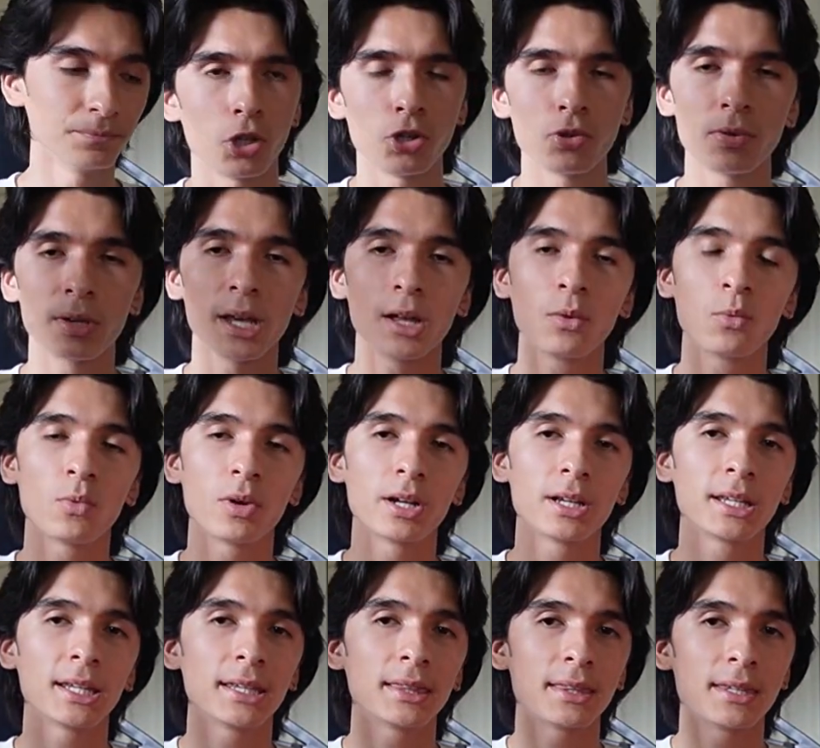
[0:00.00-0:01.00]
You again
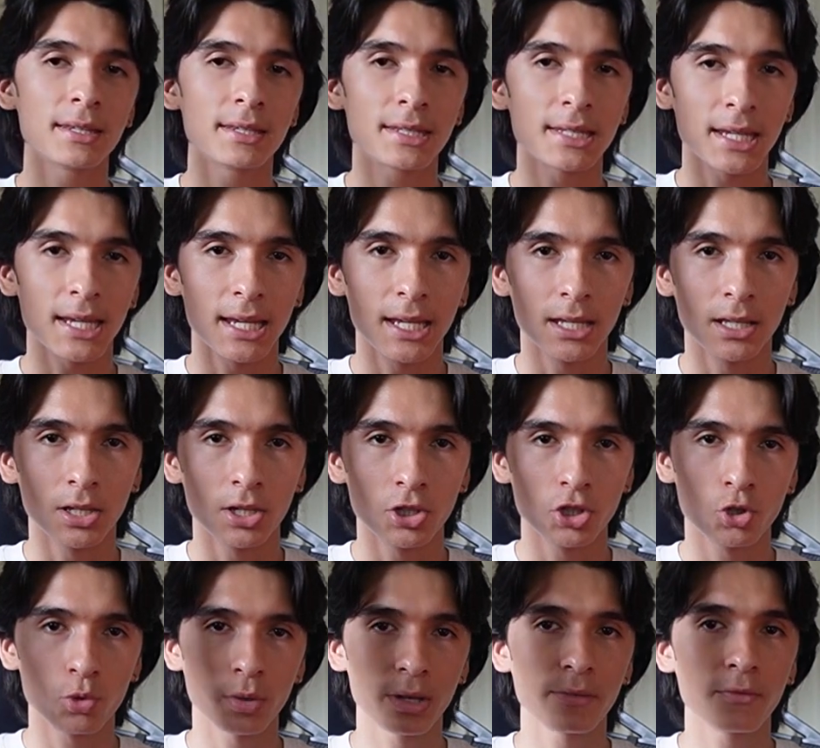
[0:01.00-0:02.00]
wanna get this in
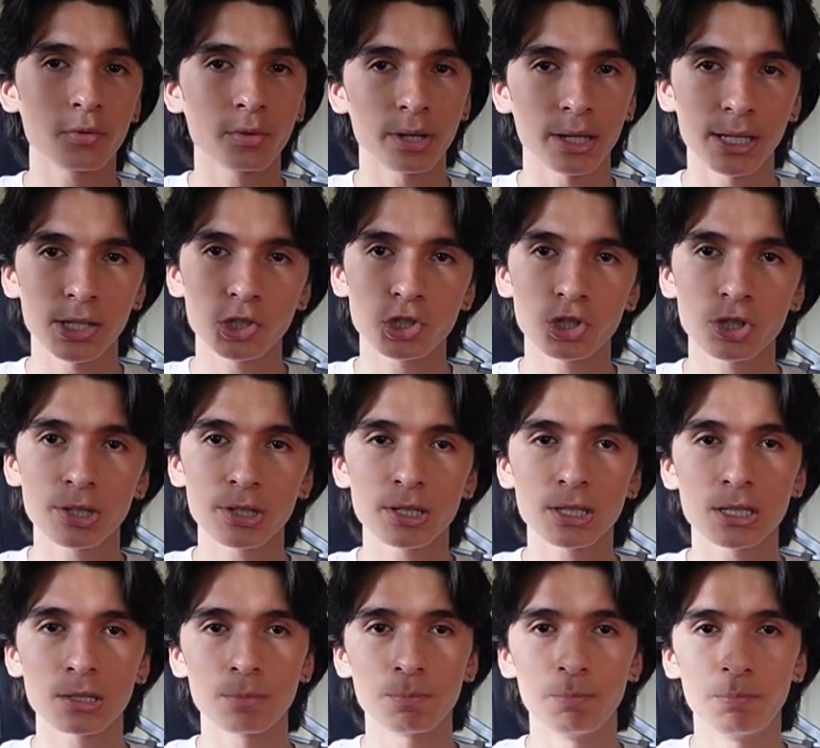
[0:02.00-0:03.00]
24
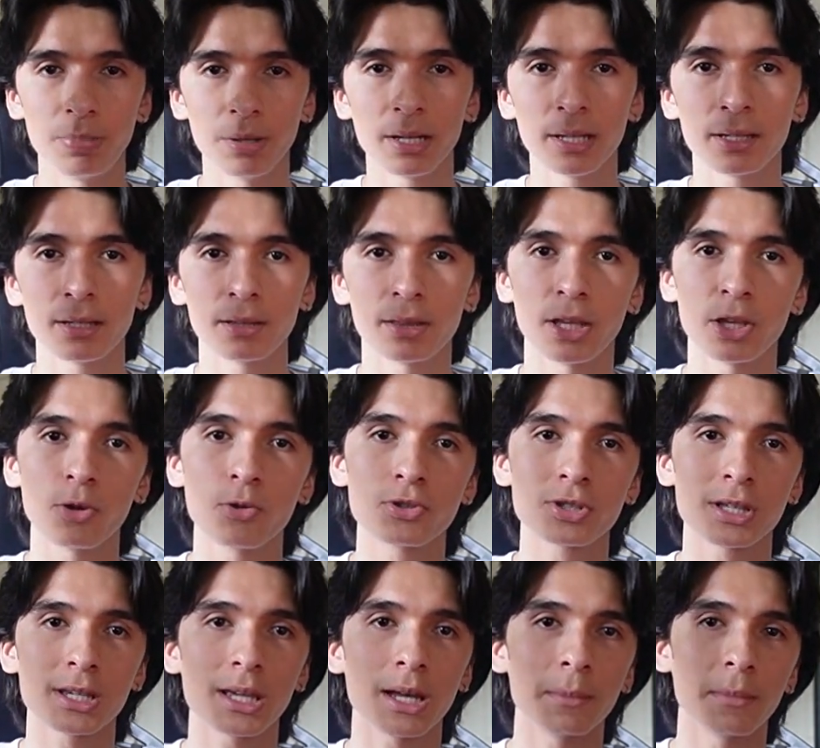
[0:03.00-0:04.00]
inches, but they
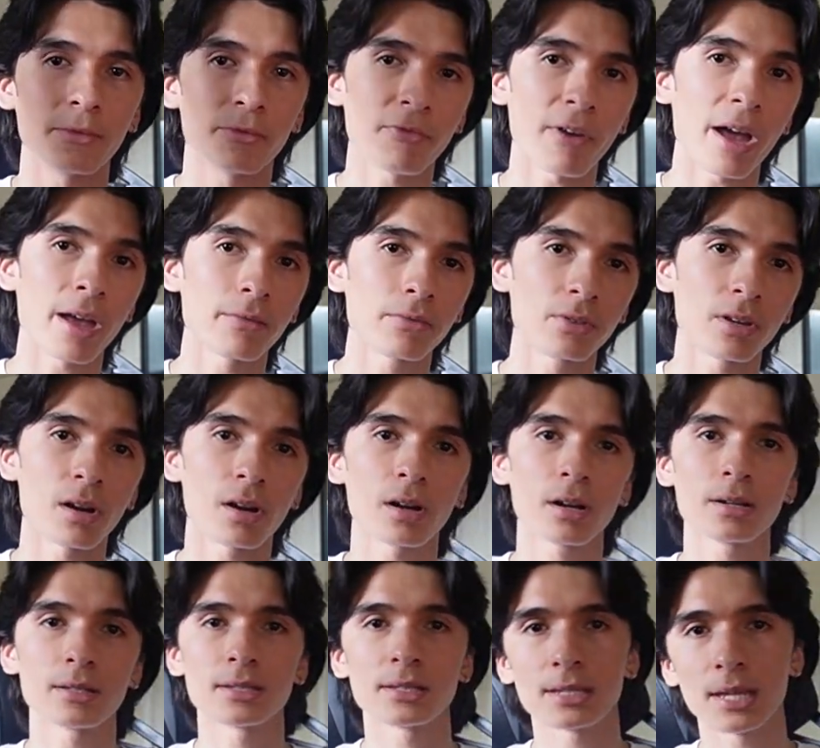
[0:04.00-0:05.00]
usually come in 5
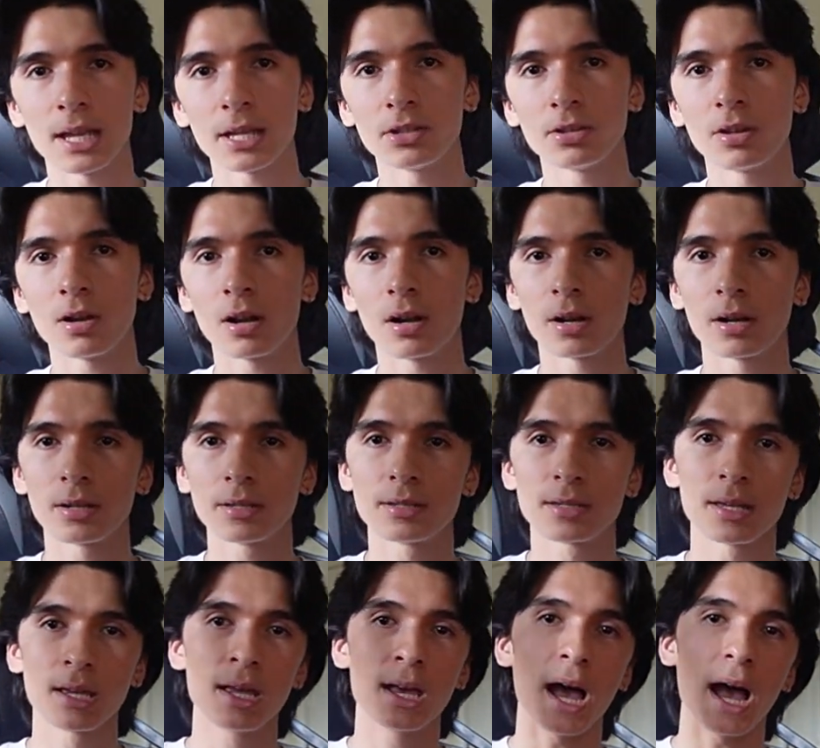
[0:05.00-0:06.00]
yards, 10
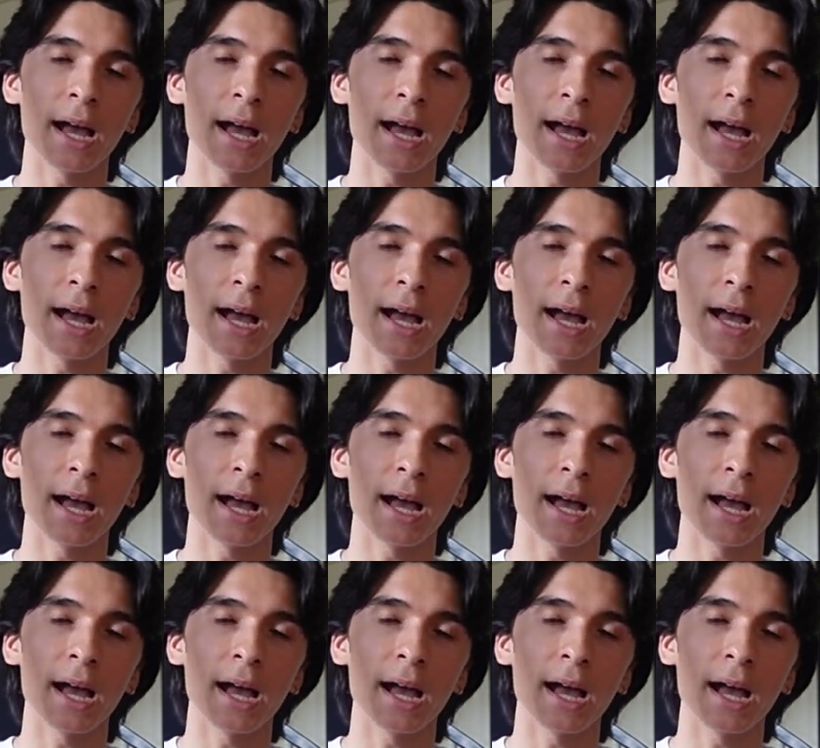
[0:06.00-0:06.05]
yards.